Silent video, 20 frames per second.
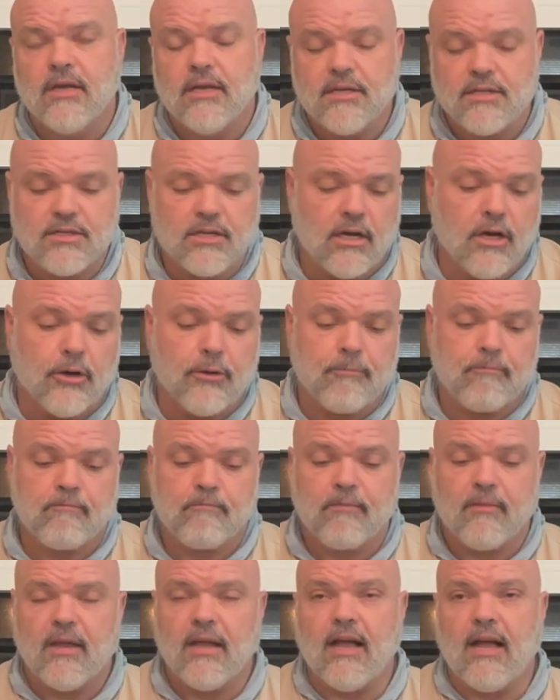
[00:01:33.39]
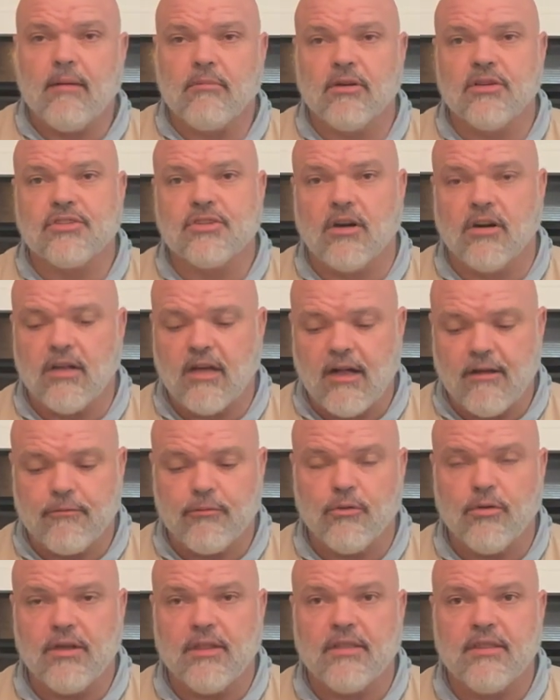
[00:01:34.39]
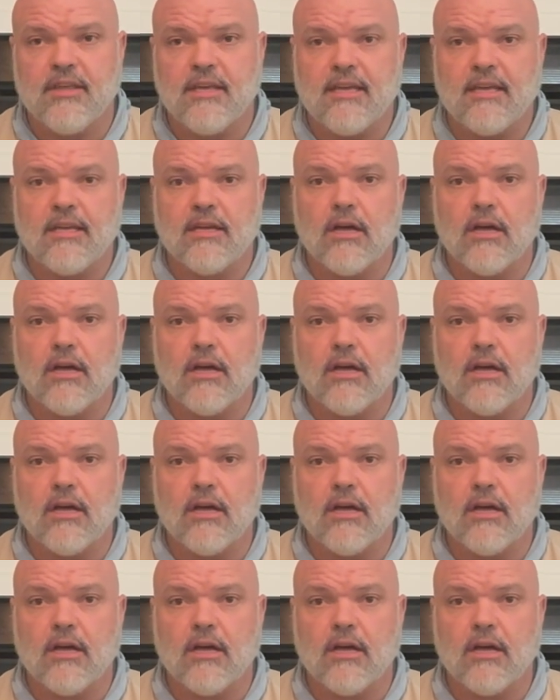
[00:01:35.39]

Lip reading: So I'm going to start off with the